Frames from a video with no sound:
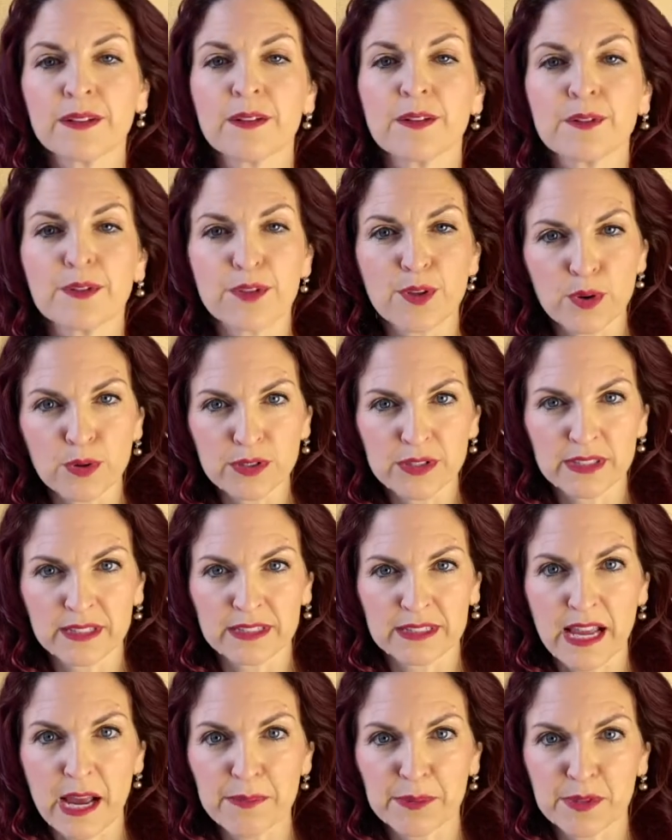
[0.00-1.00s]
those
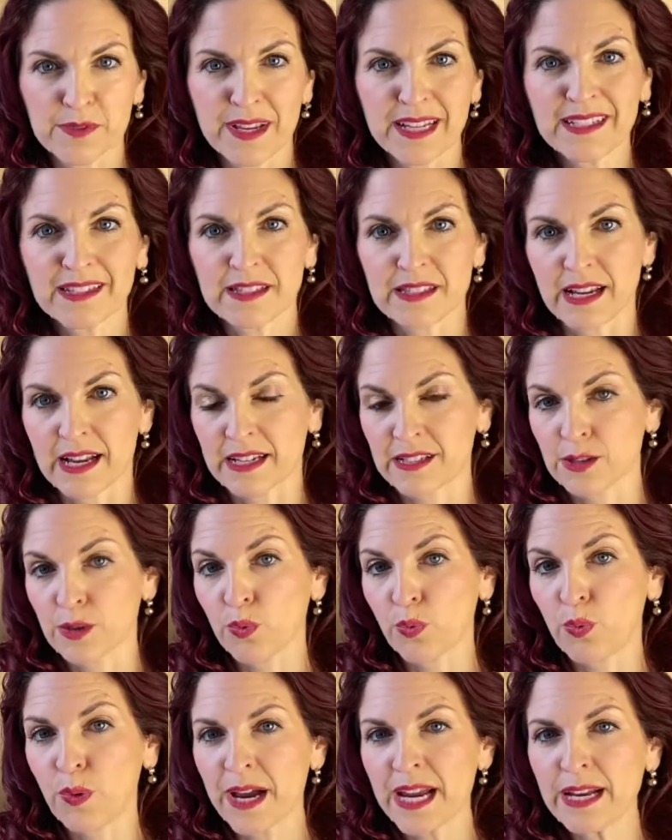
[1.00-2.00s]
types of exercise, the
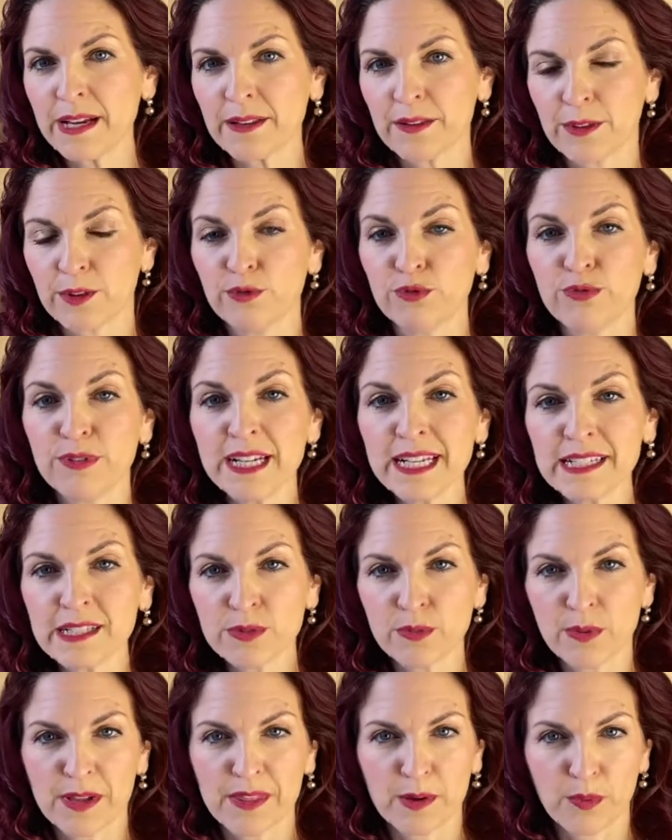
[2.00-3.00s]
reason
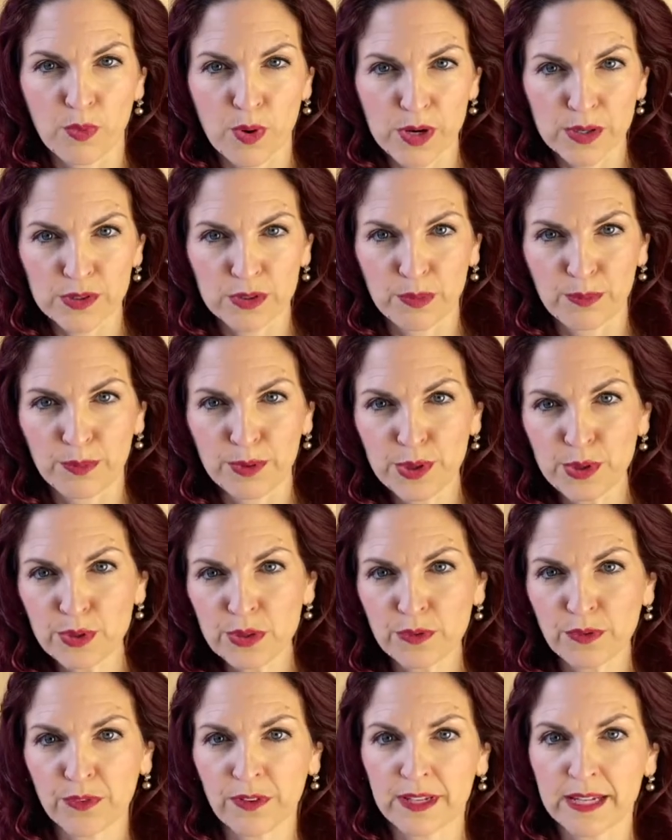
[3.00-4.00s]
why they work so
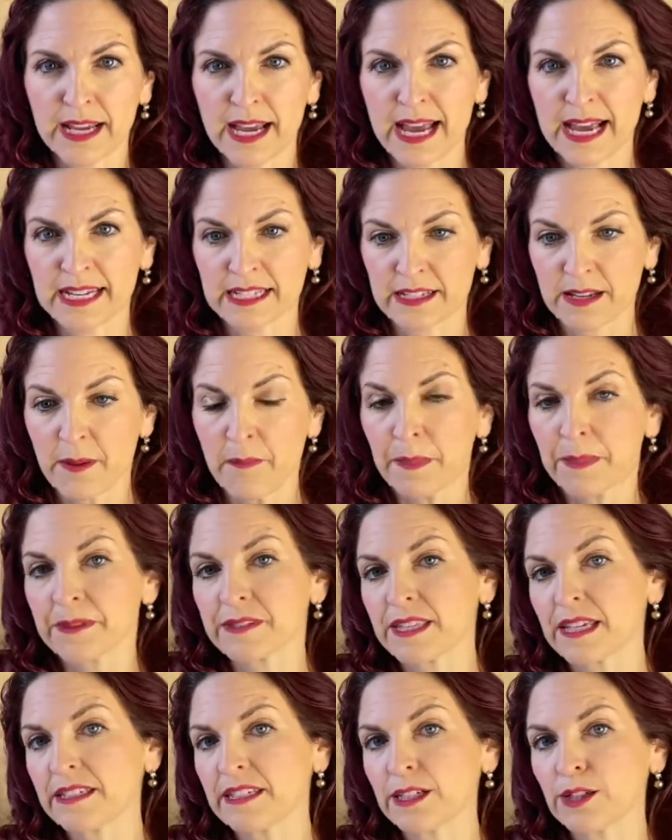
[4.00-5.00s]
beautifully at
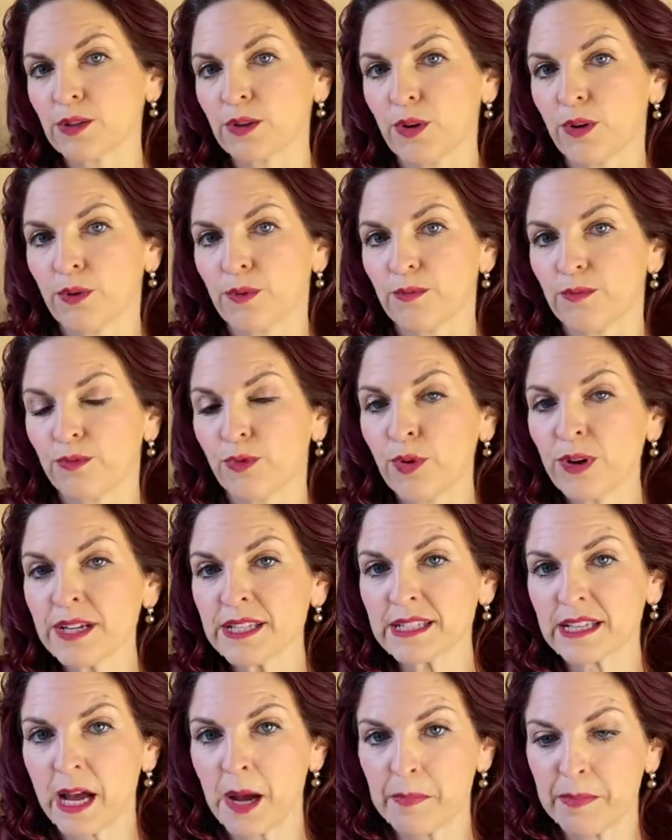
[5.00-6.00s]
setting your voice
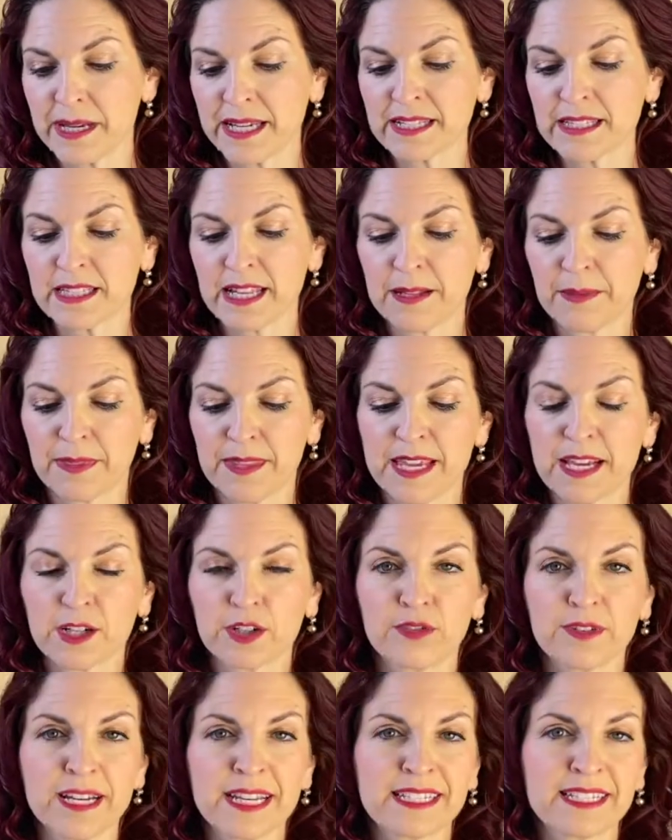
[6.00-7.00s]
up is that they are
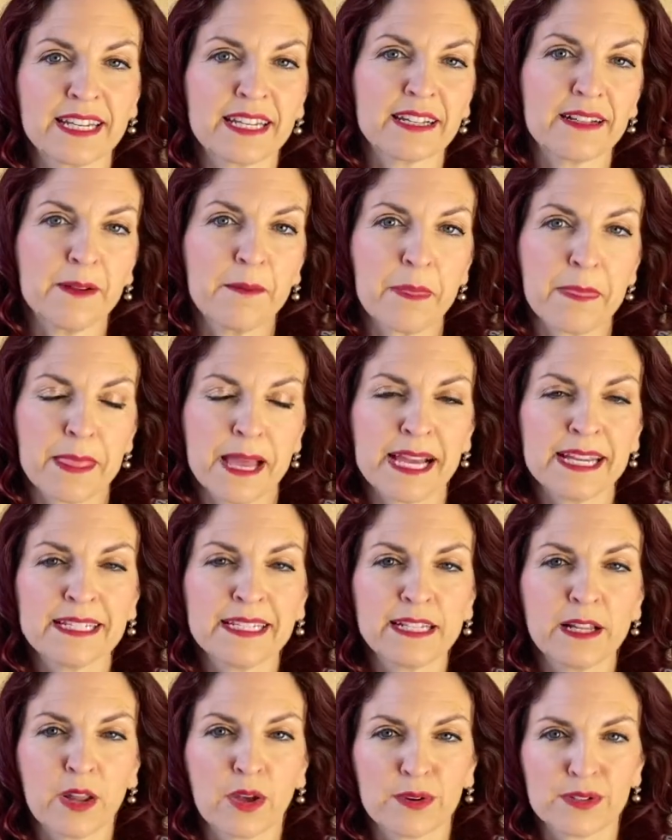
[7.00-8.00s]
creating
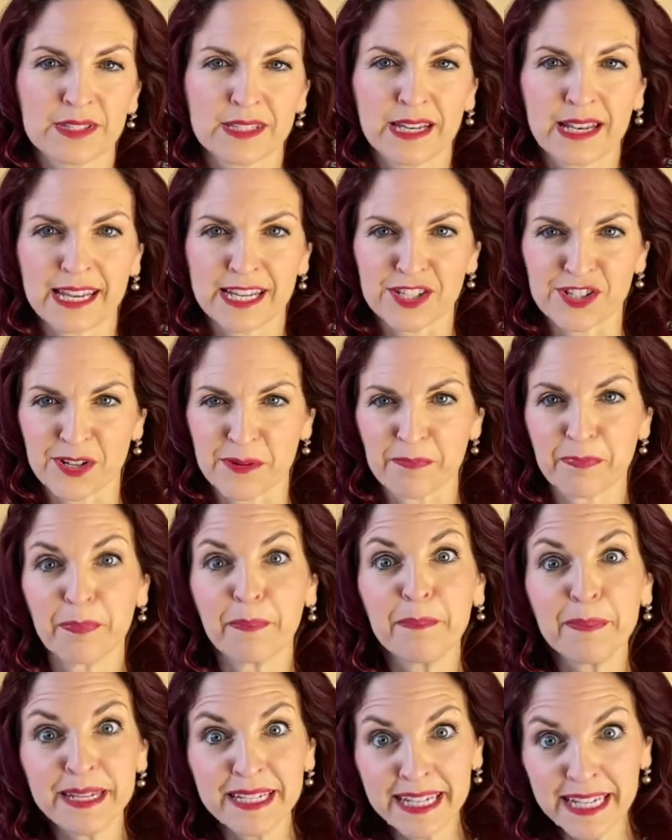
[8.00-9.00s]
ideal oscillation,
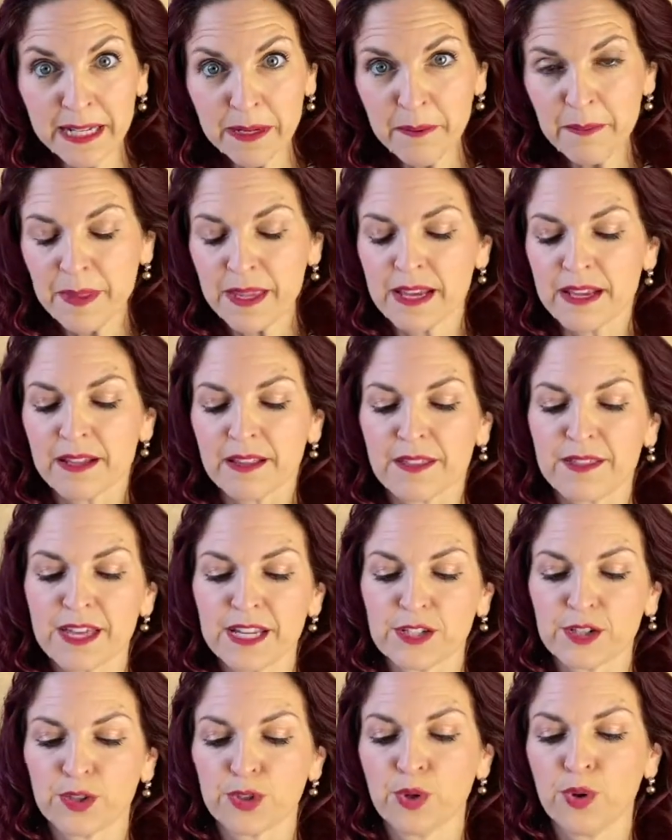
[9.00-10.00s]
meaning
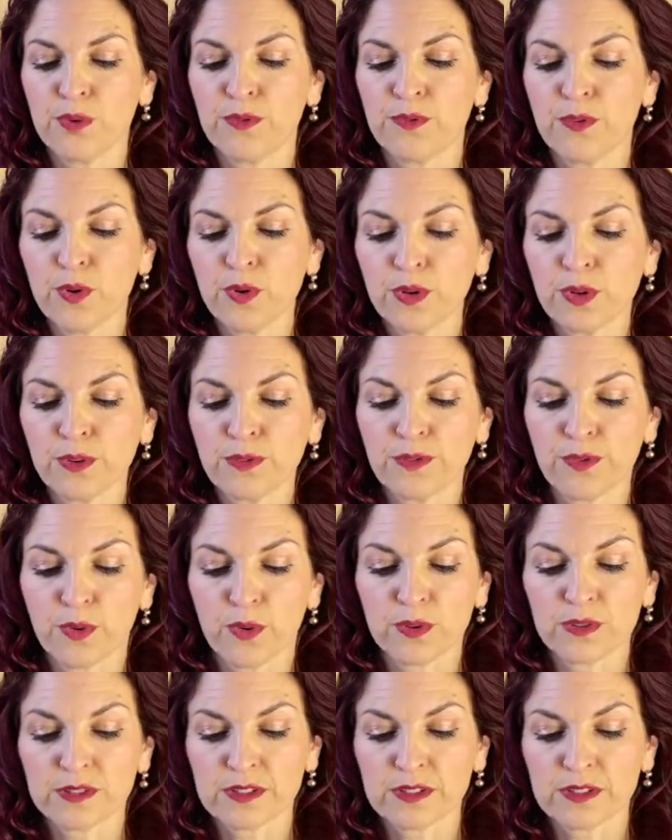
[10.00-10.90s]
that your vocal folds